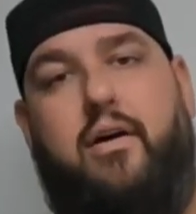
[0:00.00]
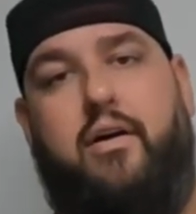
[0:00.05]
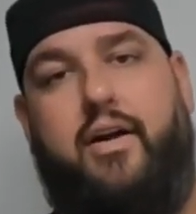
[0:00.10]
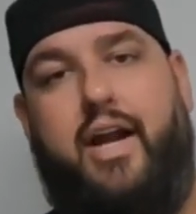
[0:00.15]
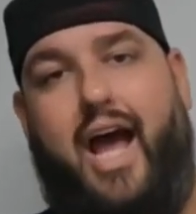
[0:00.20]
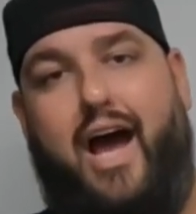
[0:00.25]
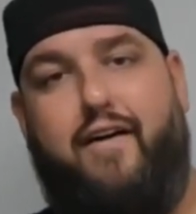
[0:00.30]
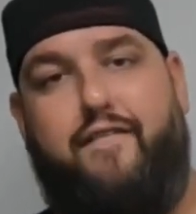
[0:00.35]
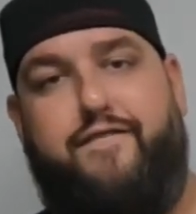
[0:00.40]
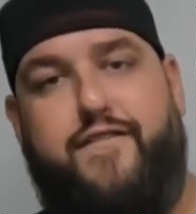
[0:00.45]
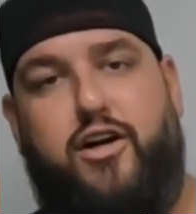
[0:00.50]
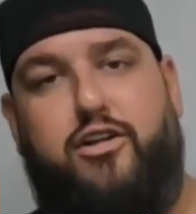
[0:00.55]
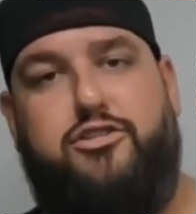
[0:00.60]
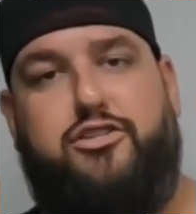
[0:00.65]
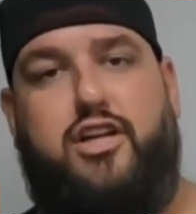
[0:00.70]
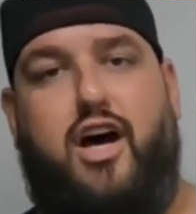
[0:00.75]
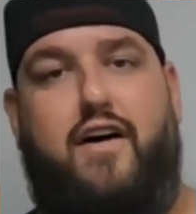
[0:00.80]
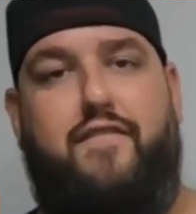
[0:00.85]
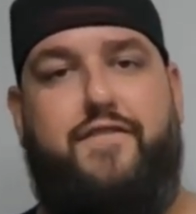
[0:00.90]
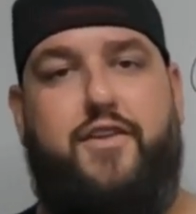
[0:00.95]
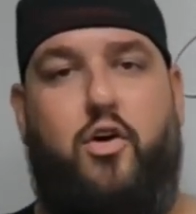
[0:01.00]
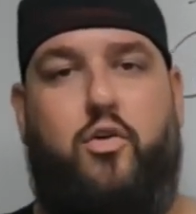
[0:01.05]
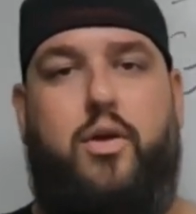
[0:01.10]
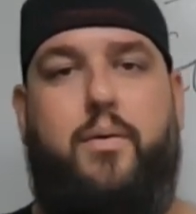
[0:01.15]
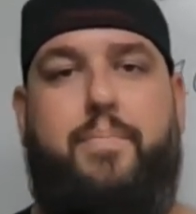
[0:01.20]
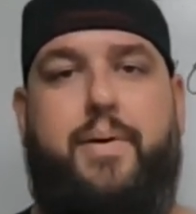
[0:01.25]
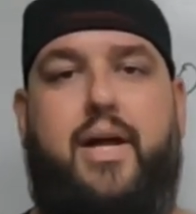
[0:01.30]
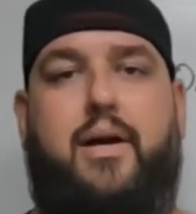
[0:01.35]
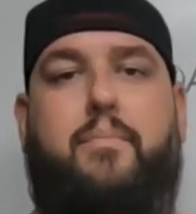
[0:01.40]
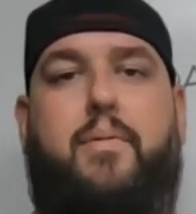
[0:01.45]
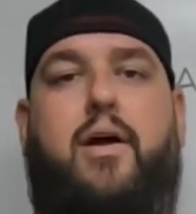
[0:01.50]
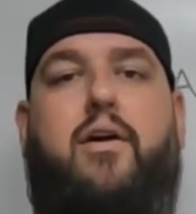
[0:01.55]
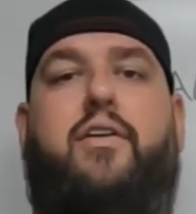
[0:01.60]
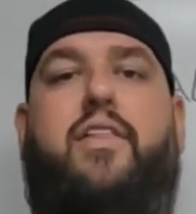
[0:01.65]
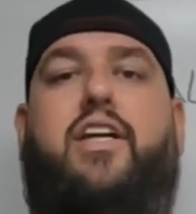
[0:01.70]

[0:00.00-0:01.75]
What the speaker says: Now, first off, the only peanut butter